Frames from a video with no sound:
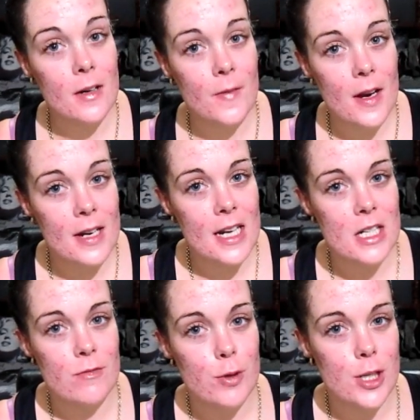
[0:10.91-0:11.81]

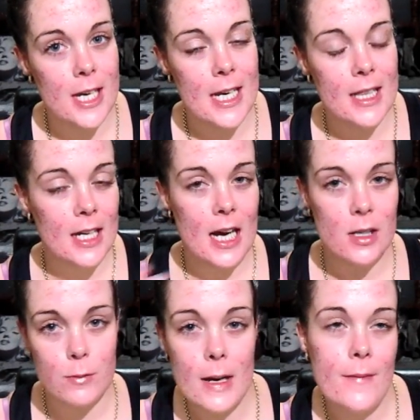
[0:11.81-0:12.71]
foundation routine, the
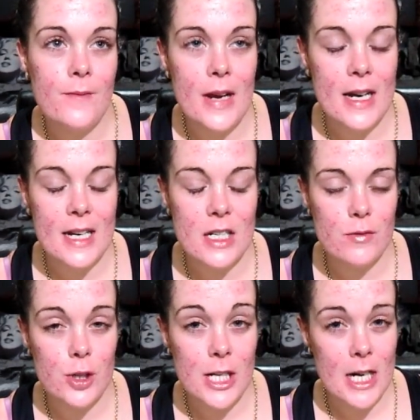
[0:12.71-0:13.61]
last foundation
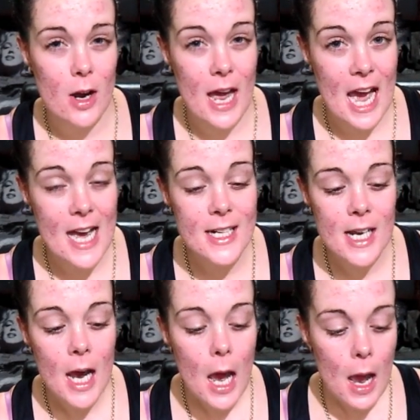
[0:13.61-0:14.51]
routine I had,
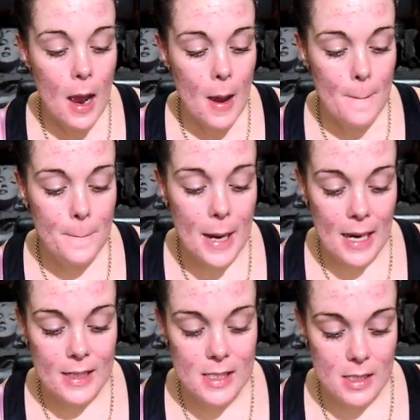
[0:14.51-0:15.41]

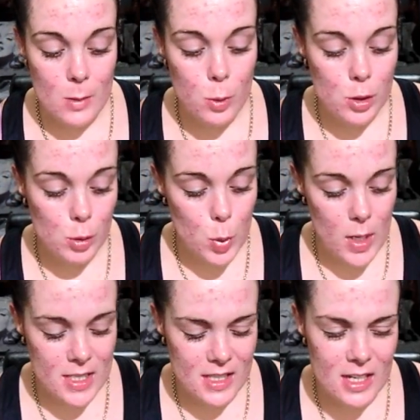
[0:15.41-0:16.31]
but it was
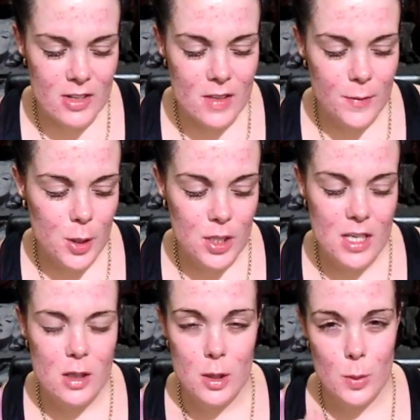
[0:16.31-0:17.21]
requested. There is a few
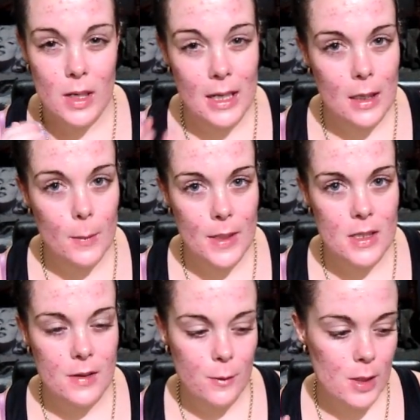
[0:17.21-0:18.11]
things I'll do a little
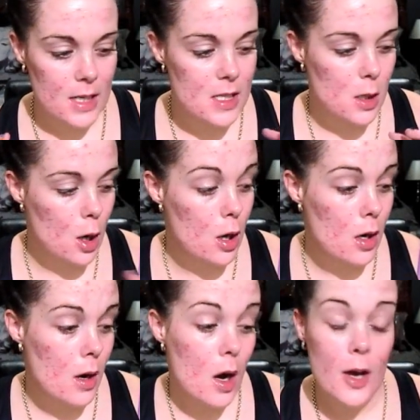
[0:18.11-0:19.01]
bit differently, so
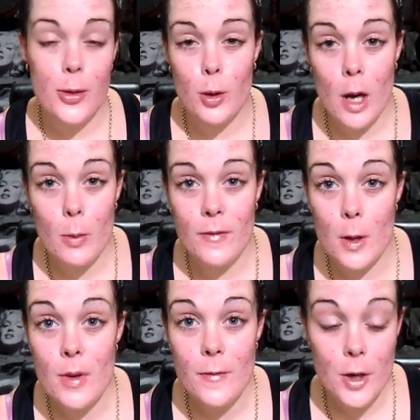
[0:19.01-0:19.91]
I thought I would
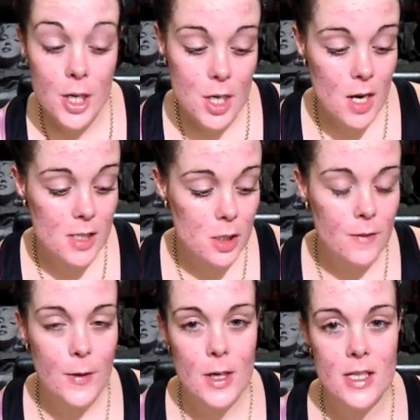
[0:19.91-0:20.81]
film it for you guys. So
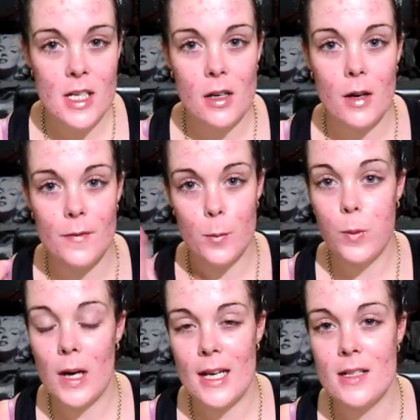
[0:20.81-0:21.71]
the first thing, I've
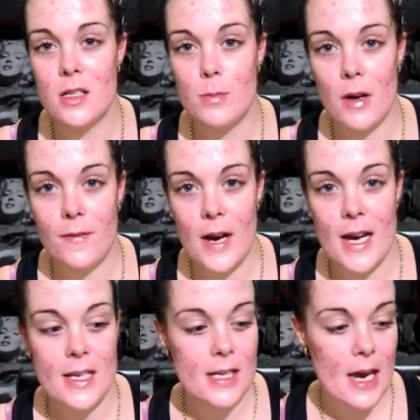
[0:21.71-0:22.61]
cleansed my
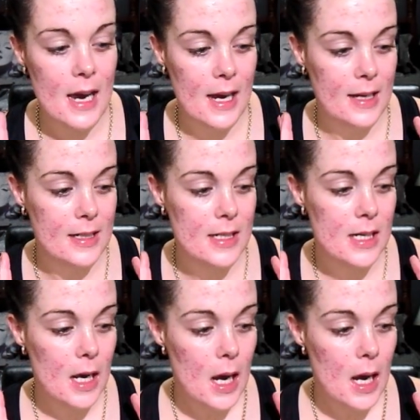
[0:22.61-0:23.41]
face and